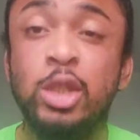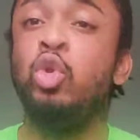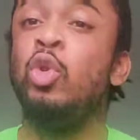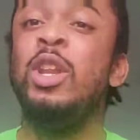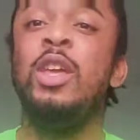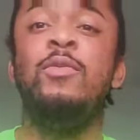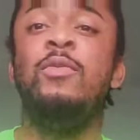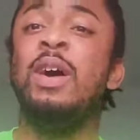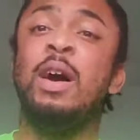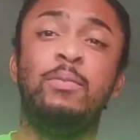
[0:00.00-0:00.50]

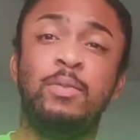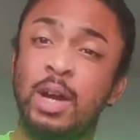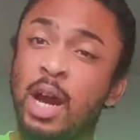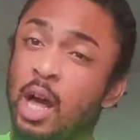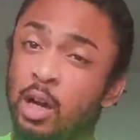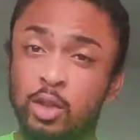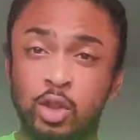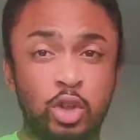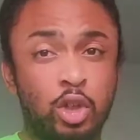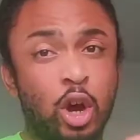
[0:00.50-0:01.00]

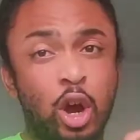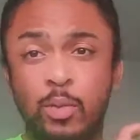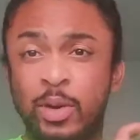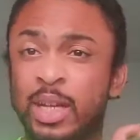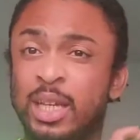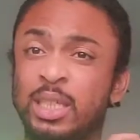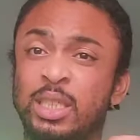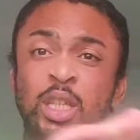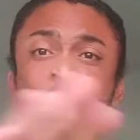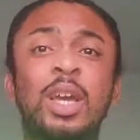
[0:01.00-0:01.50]
$25 is
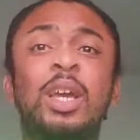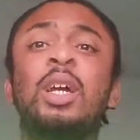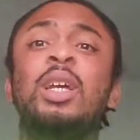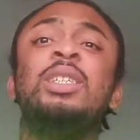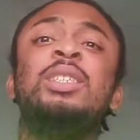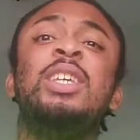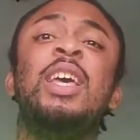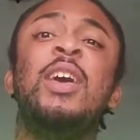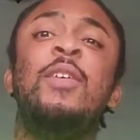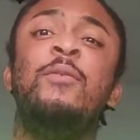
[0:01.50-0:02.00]
already a steal. He could
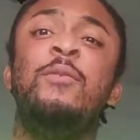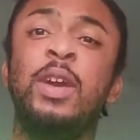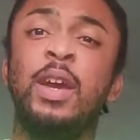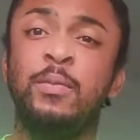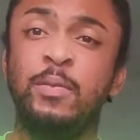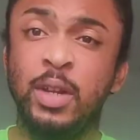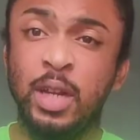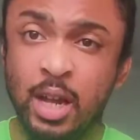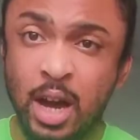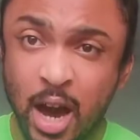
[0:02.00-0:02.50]
have said
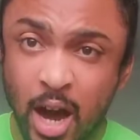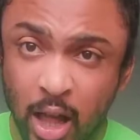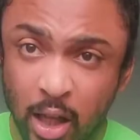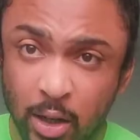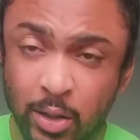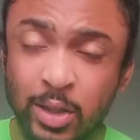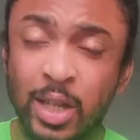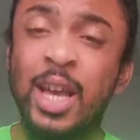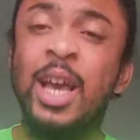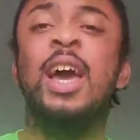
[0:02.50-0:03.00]

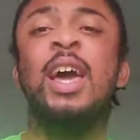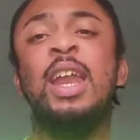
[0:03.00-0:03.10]
$50